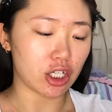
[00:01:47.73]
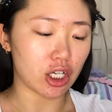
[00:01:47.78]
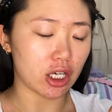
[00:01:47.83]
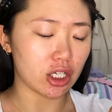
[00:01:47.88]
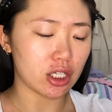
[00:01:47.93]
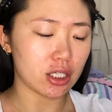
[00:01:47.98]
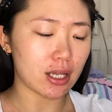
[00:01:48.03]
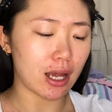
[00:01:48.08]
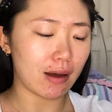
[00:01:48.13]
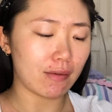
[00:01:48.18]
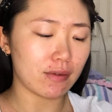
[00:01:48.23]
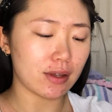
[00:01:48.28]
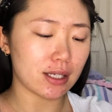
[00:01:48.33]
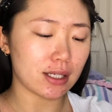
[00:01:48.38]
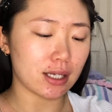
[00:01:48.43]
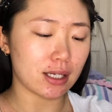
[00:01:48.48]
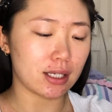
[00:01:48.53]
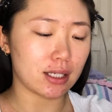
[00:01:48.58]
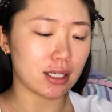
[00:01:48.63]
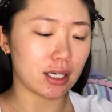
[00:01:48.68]
I just have this
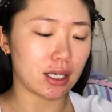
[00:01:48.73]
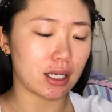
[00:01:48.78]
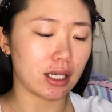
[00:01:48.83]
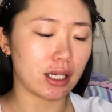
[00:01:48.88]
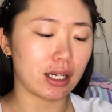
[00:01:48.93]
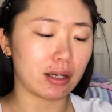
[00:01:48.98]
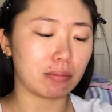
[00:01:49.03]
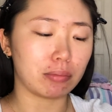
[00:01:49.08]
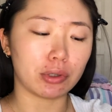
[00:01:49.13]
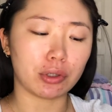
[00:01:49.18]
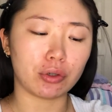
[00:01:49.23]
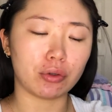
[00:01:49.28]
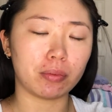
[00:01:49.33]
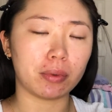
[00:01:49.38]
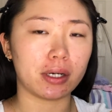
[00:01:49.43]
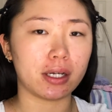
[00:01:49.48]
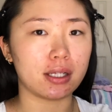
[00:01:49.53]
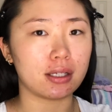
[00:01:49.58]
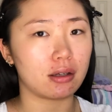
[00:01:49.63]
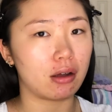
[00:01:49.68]
in Tahiti Blue, but
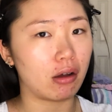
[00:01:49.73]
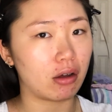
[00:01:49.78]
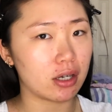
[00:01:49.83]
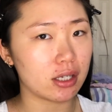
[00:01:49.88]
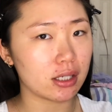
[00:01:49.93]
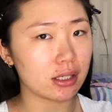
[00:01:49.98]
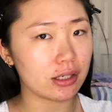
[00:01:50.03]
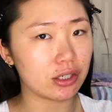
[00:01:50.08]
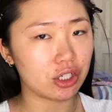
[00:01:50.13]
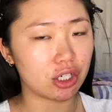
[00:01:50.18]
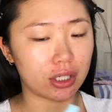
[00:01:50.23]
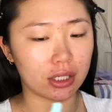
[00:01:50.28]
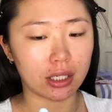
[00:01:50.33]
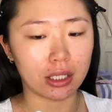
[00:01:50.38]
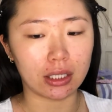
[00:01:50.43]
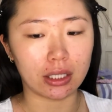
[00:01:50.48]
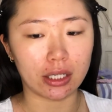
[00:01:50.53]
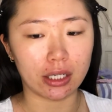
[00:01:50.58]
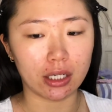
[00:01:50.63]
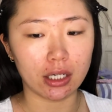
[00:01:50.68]
it's honestly just
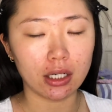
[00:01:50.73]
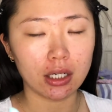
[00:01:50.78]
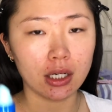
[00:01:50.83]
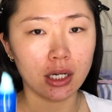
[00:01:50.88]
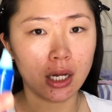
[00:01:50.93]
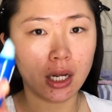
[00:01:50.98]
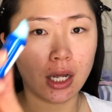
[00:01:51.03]
clear.